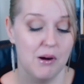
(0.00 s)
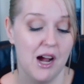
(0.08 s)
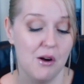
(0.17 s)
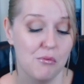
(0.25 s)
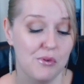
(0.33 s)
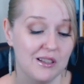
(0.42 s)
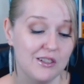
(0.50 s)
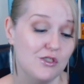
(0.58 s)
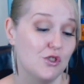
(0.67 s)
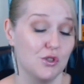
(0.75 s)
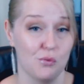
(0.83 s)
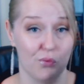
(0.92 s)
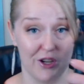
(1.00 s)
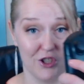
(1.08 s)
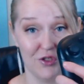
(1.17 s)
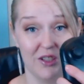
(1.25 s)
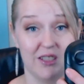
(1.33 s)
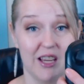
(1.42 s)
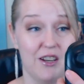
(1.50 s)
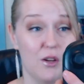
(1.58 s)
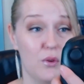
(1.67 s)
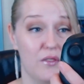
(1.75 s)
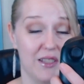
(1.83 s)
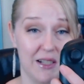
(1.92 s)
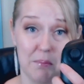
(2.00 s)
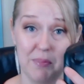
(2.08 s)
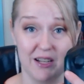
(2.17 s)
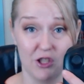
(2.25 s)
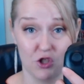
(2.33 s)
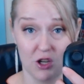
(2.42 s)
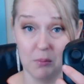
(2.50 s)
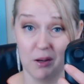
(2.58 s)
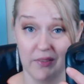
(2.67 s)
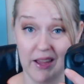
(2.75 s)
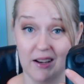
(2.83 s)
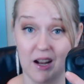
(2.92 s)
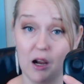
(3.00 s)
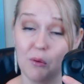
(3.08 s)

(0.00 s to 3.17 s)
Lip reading: But I really do wish Nintendo would have done a better job on that.